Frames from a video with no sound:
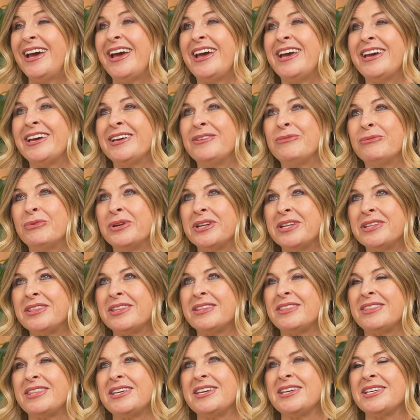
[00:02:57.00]
Yeah. And one of
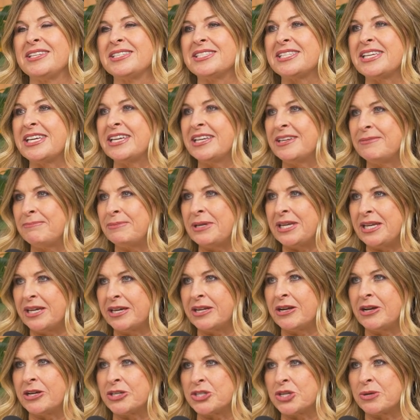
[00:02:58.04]
the things, it, being
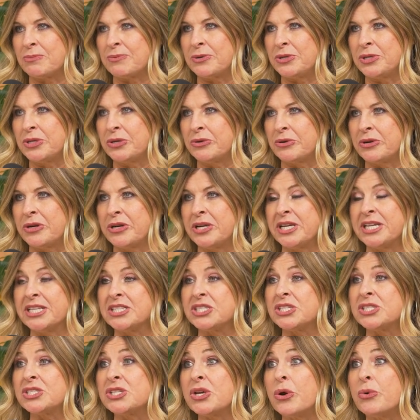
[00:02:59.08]
an entrepreneur,
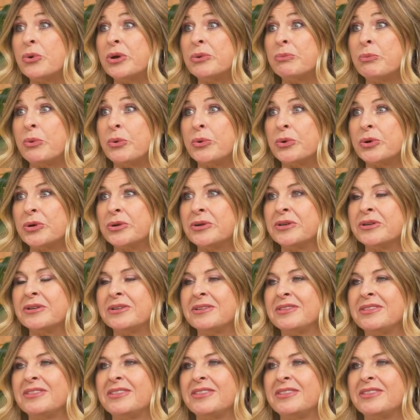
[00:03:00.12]
it's so important